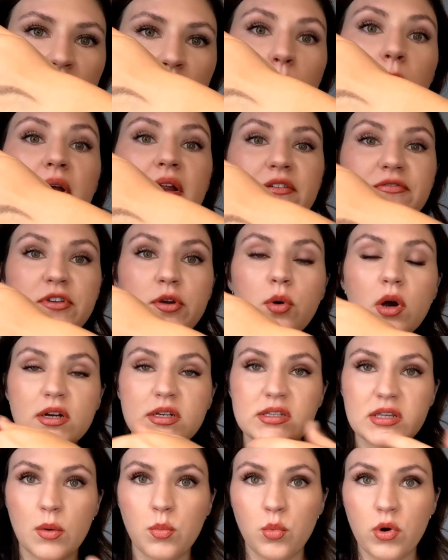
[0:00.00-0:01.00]
But if you are
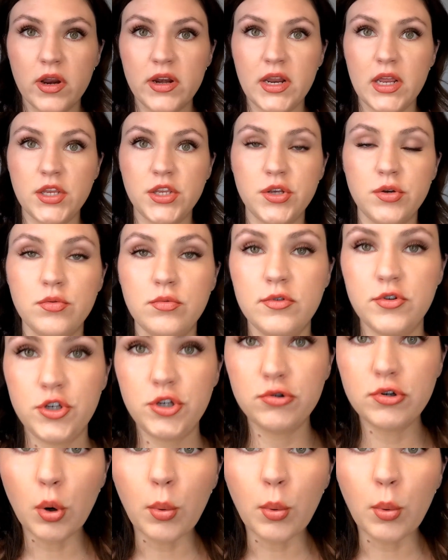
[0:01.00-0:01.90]
someone and you, you